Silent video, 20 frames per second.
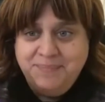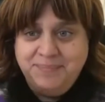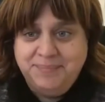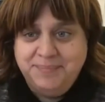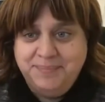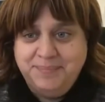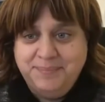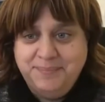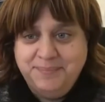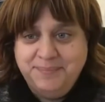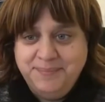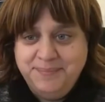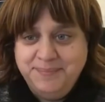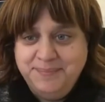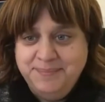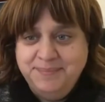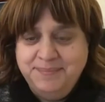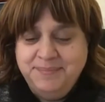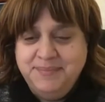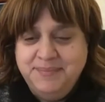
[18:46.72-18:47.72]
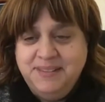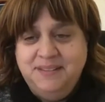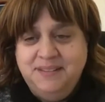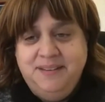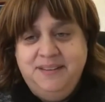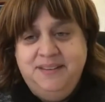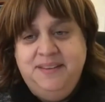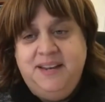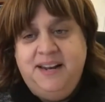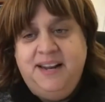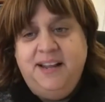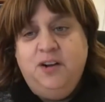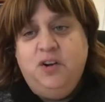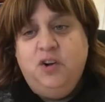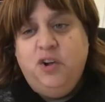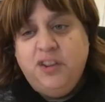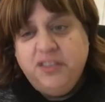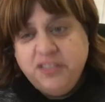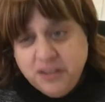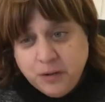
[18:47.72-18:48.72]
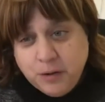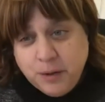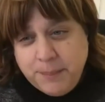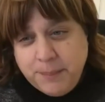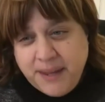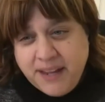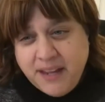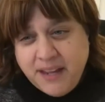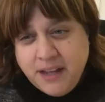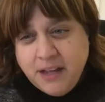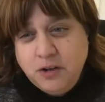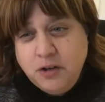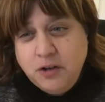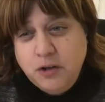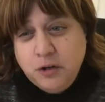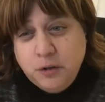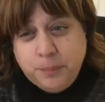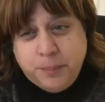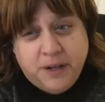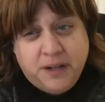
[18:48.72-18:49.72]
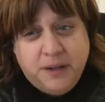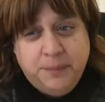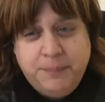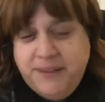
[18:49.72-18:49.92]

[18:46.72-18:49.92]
And then I also am making a new book,